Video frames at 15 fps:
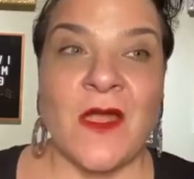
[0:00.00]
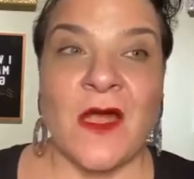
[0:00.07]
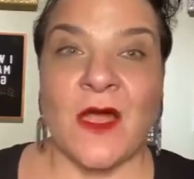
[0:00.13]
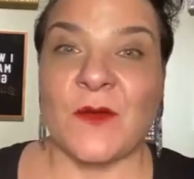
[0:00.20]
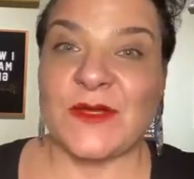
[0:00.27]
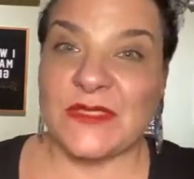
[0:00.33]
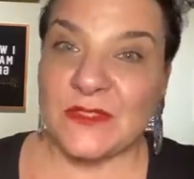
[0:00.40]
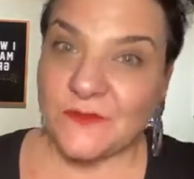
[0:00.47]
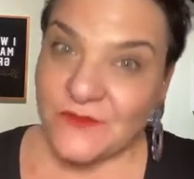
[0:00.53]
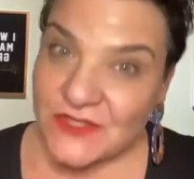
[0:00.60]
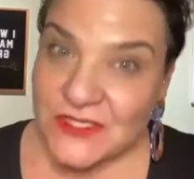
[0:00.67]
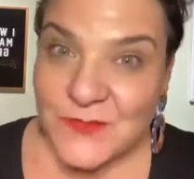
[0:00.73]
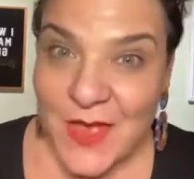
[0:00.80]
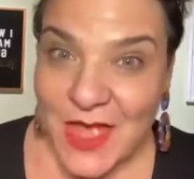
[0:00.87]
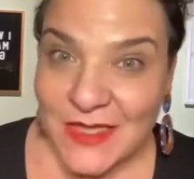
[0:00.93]
I went to the
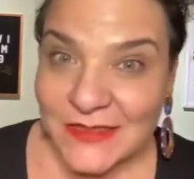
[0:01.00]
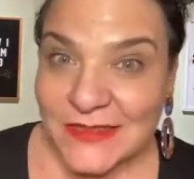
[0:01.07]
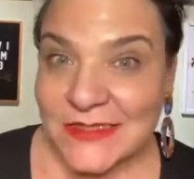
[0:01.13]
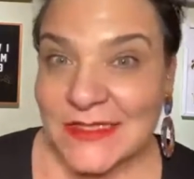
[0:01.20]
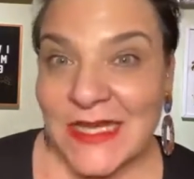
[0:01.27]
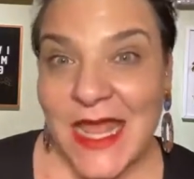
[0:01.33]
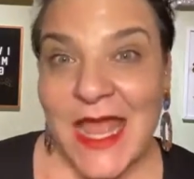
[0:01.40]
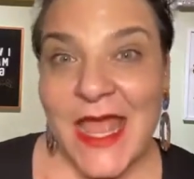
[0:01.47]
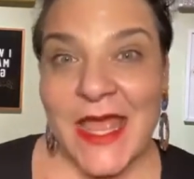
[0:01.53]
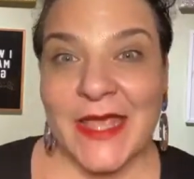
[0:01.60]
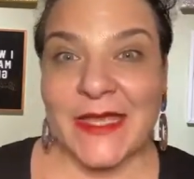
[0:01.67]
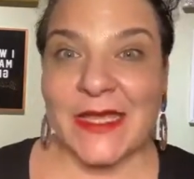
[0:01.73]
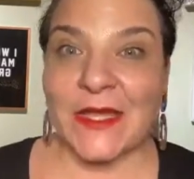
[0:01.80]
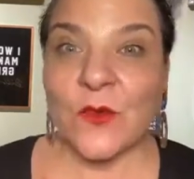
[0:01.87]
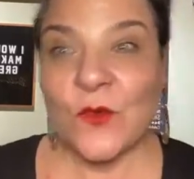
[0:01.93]
fish markets
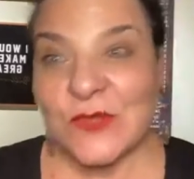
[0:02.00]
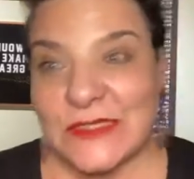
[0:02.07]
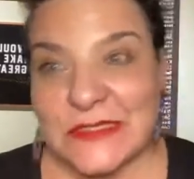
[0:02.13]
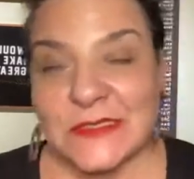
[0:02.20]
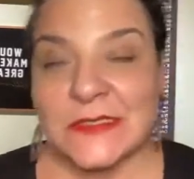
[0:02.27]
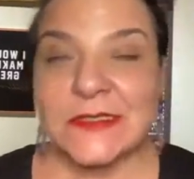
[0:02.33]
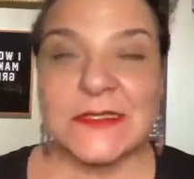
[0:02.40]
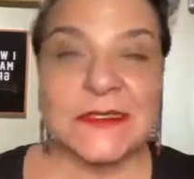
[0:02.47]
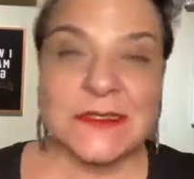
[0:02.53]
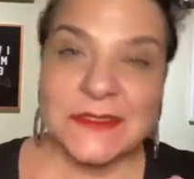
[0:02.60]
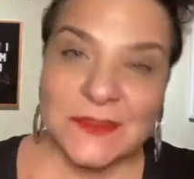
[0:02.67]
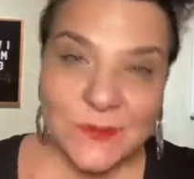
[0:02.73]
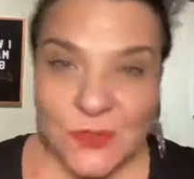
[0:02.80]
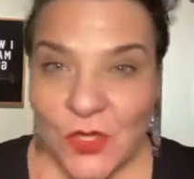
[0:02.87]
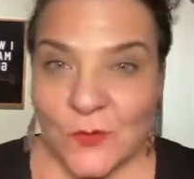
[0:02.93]
today and had oysters and
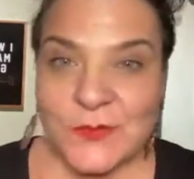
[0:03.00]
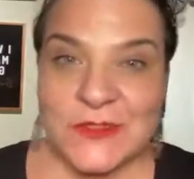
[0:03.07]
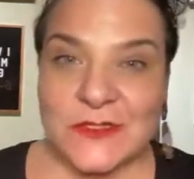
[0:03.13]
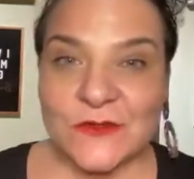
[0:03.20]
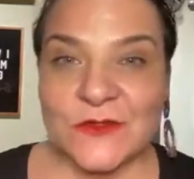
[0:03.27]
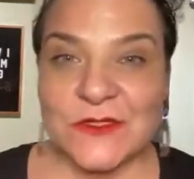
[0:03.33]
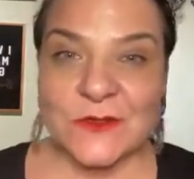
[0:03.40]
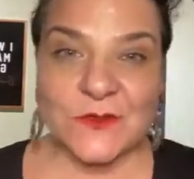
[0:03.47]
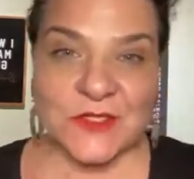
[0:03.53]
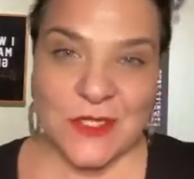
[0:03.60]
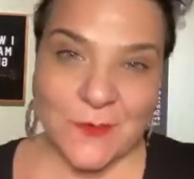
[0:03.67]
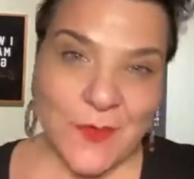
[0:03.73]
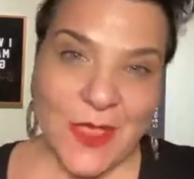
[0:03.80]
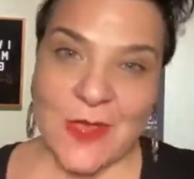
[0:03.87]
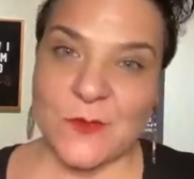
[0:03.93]
some lobster and some
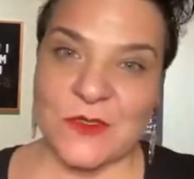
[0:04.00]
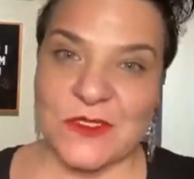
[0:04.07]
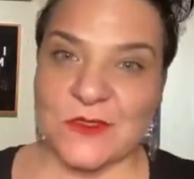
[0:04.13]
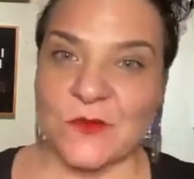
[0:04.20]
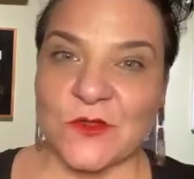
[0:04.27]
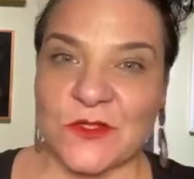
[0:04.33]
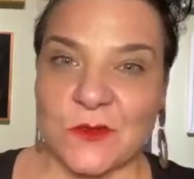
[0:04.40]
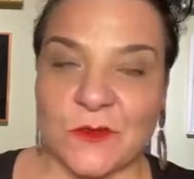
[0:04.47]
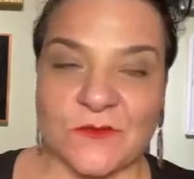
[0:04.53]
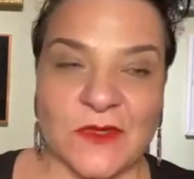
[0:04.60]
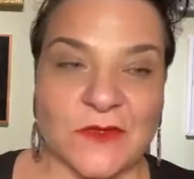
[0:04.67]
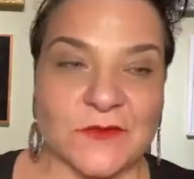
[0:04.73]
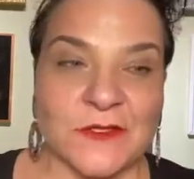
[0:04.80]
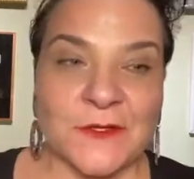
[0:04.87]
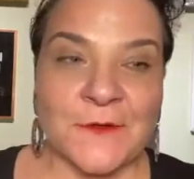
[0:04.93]
champagne, which is what she would have
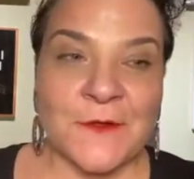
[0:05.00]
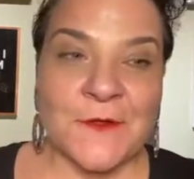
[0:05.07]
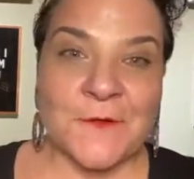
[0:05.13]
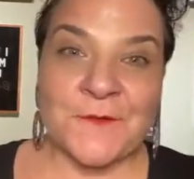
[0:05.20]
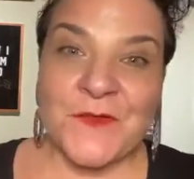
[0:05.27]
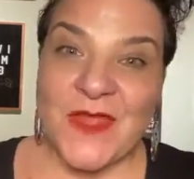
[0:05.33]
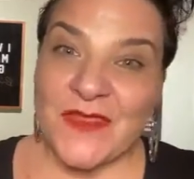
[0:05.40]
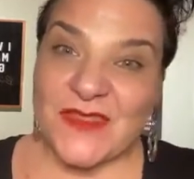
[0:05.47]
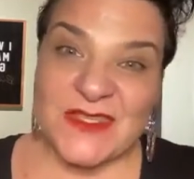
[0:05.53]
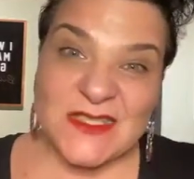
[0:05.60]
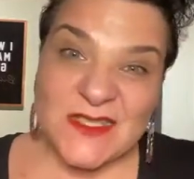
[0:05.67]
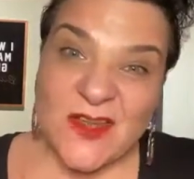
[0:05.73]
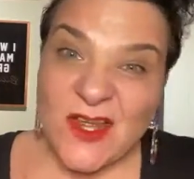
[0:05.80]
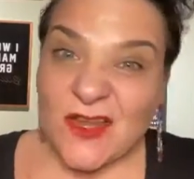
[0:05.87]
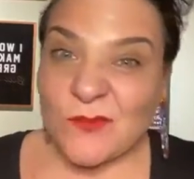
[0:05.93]
loved. And then
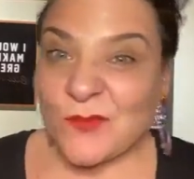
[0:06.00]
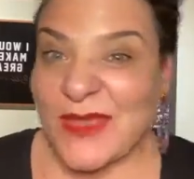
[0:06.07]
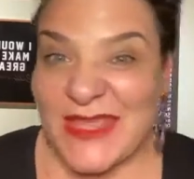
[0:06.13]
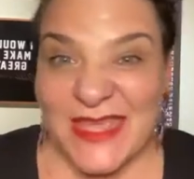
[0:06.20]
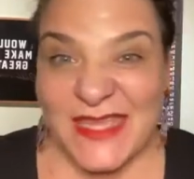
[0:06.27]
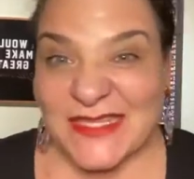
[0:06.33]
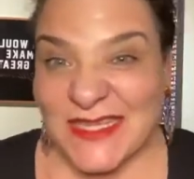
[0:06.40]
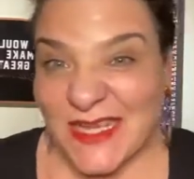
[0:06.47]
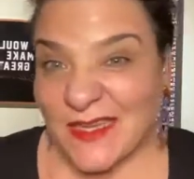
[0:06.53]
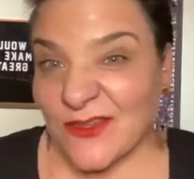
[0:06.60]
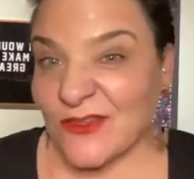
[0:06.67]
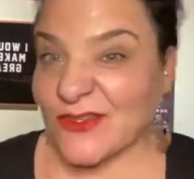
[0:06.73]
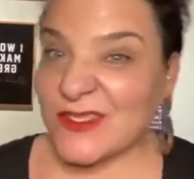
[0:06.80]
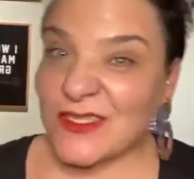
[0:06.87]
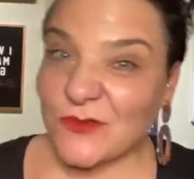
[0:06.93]
tonight, Peking duck,
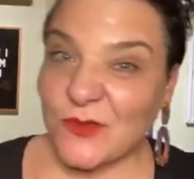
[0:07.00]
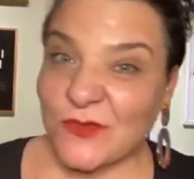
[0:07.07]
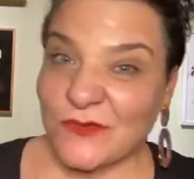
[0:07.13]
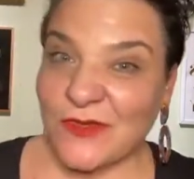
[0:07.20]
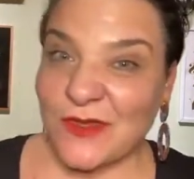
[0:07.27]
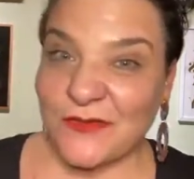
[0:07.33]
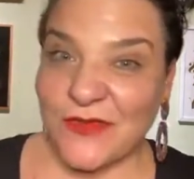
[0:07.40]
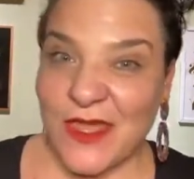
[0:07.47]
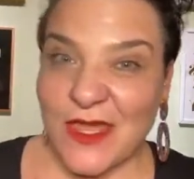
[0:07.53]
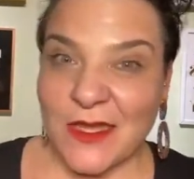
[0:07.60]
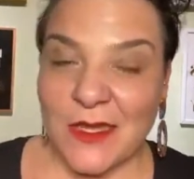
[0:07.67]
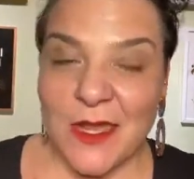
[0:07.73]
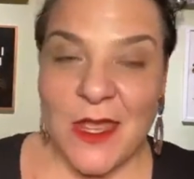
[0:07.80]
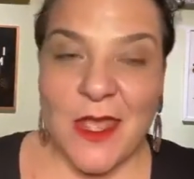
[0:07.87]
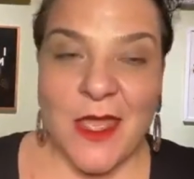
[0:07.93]
because she would have loved
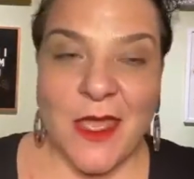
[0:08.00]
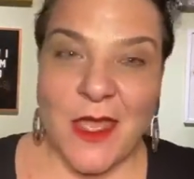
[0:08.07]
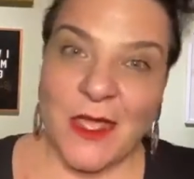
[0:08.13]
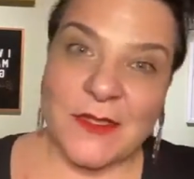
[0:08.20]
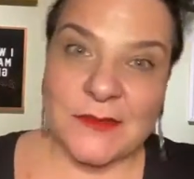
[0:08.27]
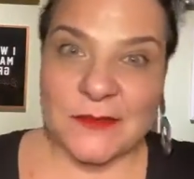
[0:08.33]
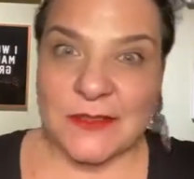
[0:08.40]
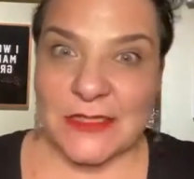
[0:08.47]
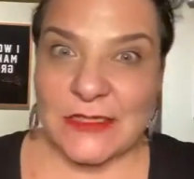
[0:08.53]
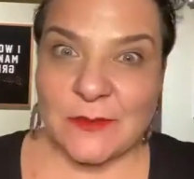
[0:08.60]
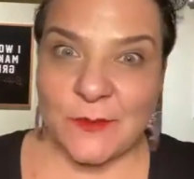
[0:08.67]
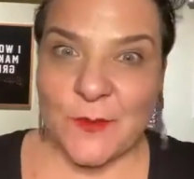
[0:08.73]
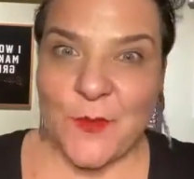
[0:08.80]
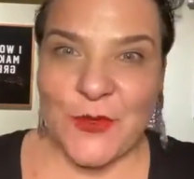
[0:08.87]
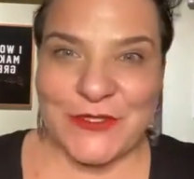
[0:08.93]
that. And a little
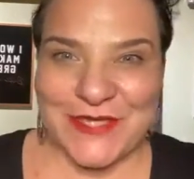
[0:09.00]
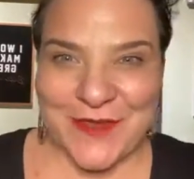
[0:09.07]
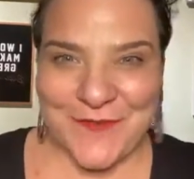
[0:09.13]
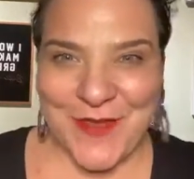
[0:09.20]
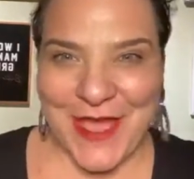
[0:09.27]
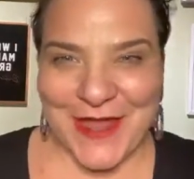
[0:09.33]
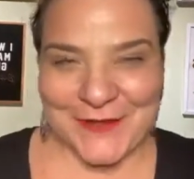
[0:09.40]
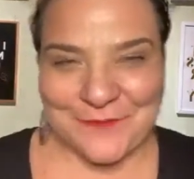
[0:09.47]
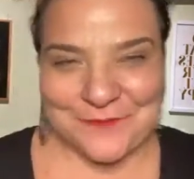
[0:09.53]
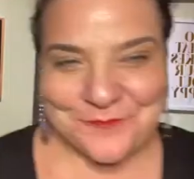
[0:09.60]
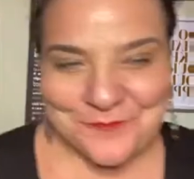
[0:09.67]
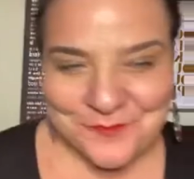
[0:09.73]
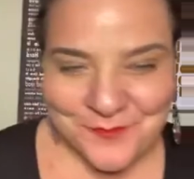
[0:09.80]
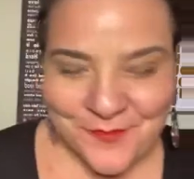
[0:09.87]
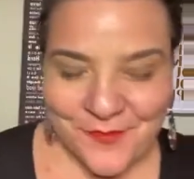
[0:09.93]
bit more champagne.
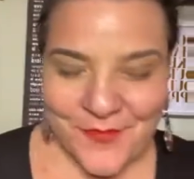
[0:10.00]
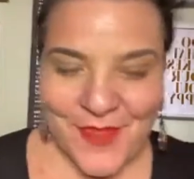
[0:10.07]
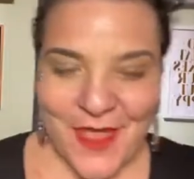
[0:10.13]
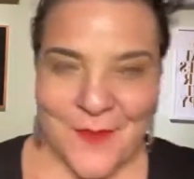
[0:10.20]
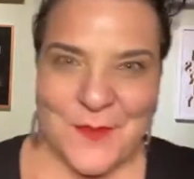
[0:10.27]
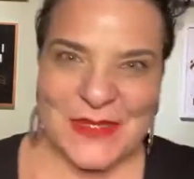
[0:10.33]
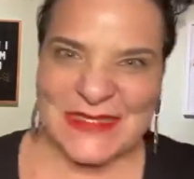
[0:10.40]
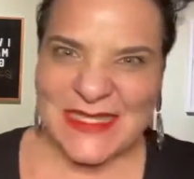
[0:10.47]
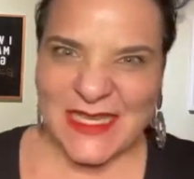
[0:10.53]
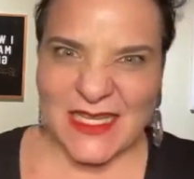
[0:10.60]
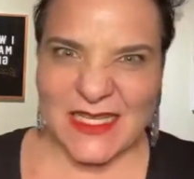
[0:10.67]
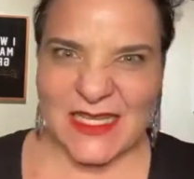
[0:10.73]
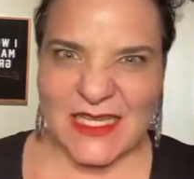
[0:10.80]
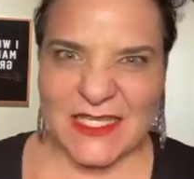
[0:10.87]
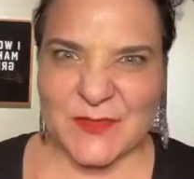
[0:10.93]
Um, I sound
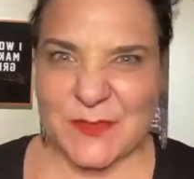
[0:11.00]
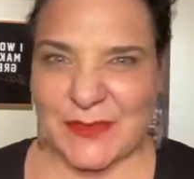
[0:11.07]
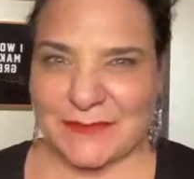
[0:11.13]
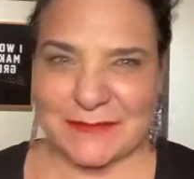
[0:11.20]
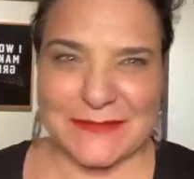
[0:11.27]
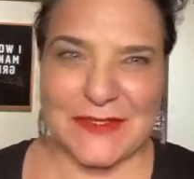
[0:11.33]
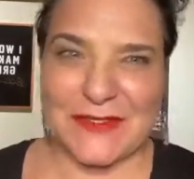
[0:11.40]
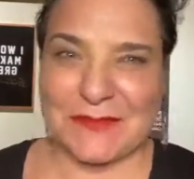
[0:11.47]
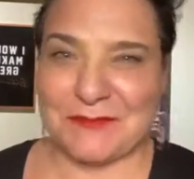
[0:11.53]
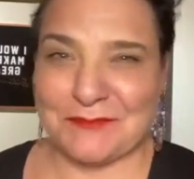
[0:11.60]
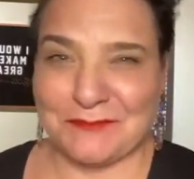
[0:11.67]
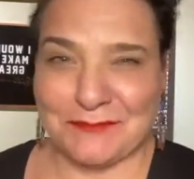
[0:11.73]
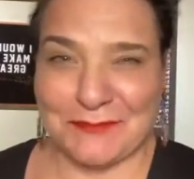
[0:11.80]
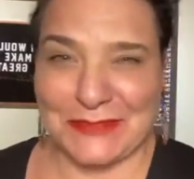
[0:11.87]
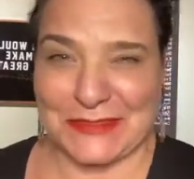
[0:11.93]
like a lush, but it's only
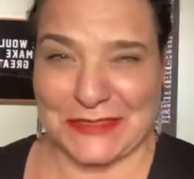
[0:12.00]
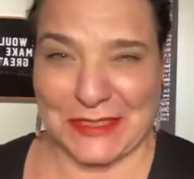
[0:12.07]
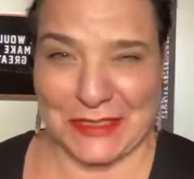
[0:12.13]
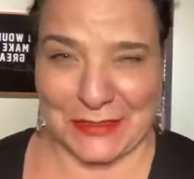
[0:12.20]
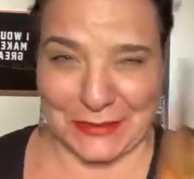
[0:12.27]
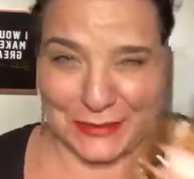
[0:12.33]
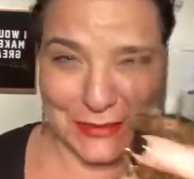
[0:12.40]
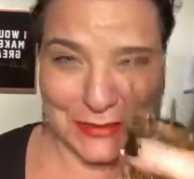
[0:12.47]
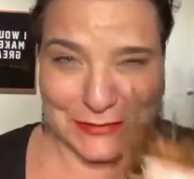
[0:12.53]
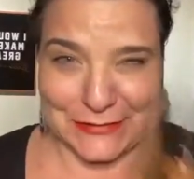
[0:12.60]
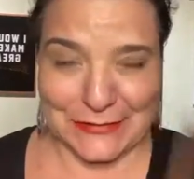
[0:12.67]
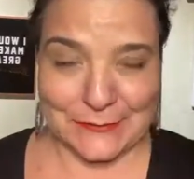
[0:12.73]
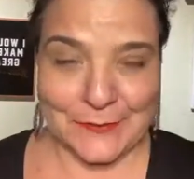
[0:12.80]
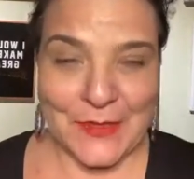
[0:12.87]
my second glass.